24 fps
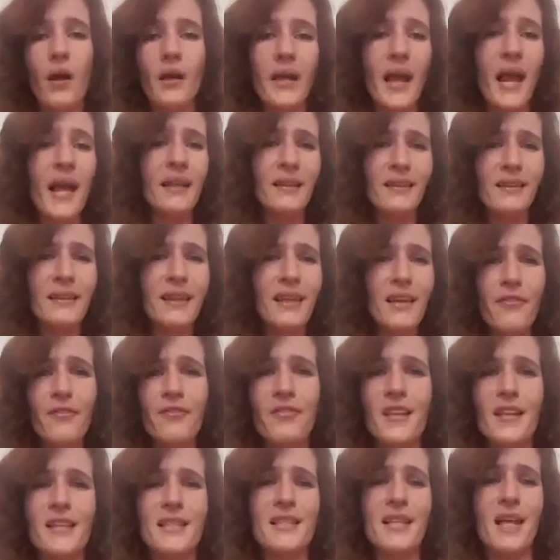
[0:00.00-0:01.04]
and
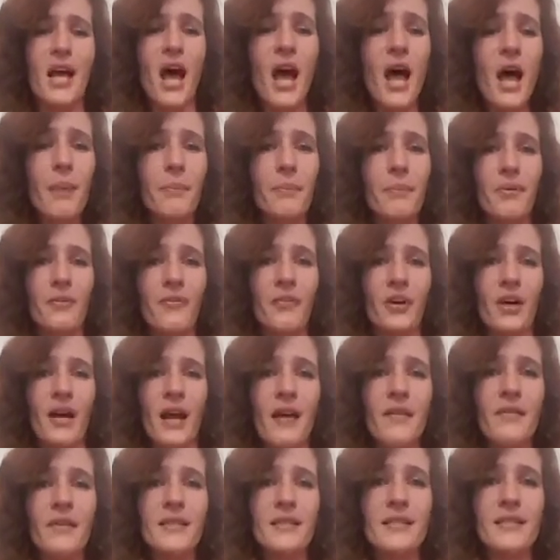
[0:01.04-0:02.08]
live this up, for
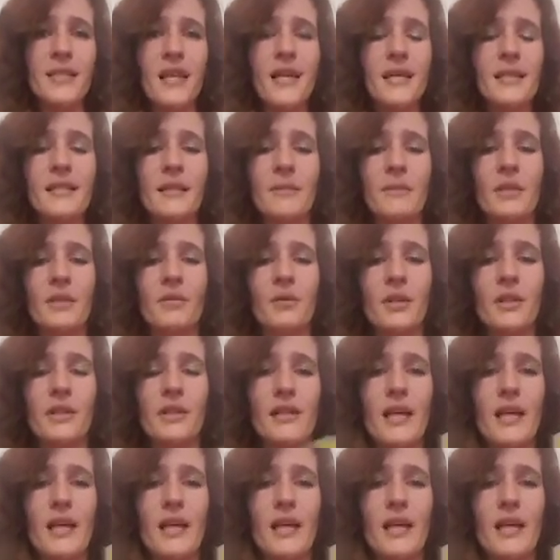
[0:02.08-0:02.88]
heaven's sakes. I mean,